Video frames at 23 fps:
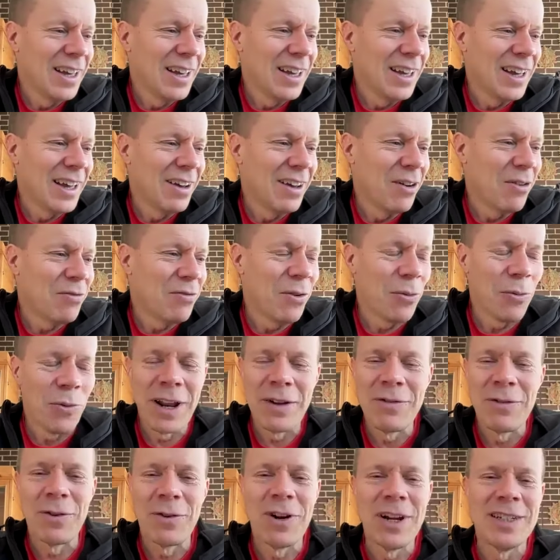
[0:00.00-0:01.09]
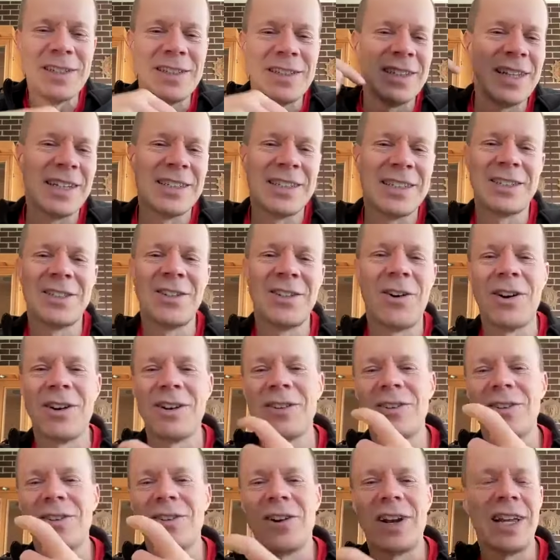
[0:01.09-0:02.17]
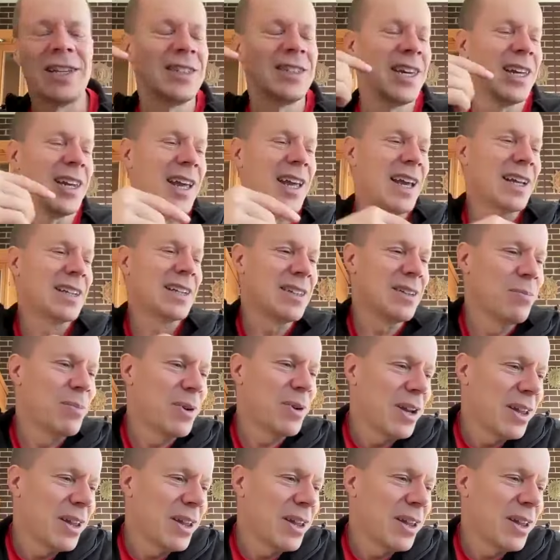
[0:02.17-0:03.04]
for whatever reason, they're just not as connected.